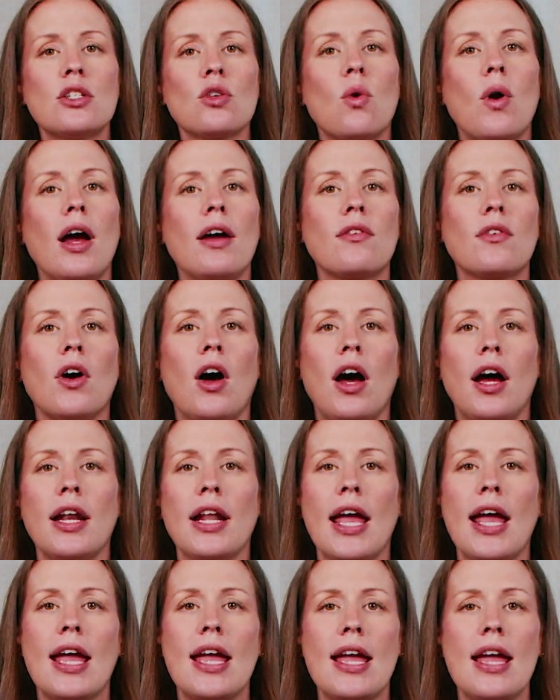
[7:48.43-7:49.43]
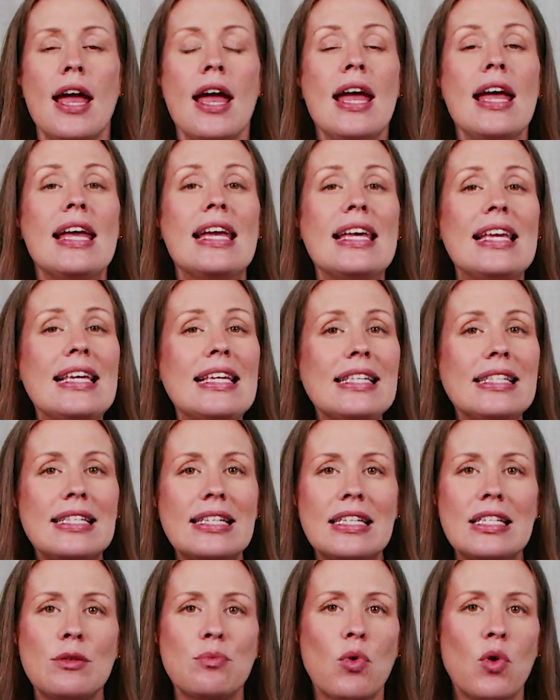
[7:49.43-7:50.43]
So I've got a
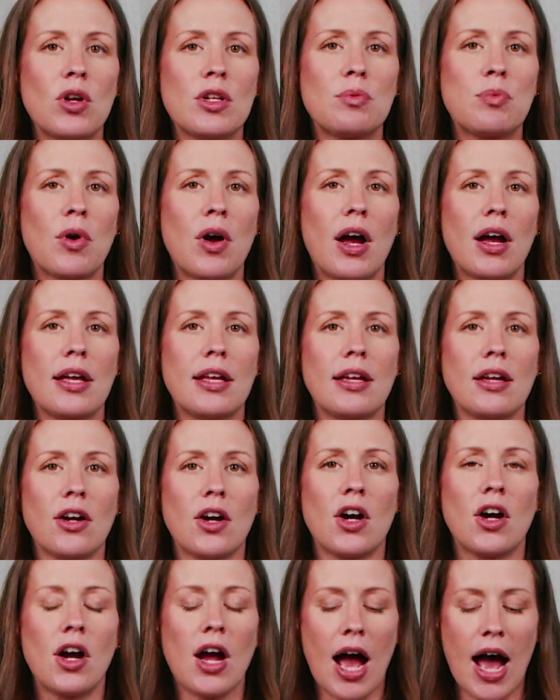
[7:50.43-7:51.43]
easy sports bra here.